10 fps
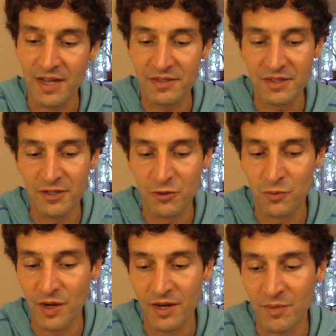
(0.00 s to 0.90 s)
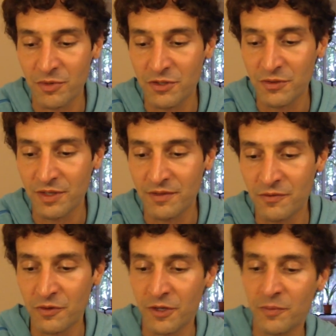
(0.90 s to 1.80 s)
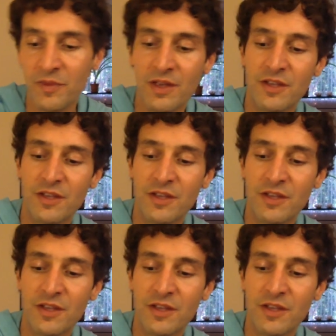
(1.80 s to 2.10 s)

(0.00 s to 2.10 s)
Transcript: I see a great opportunity for you.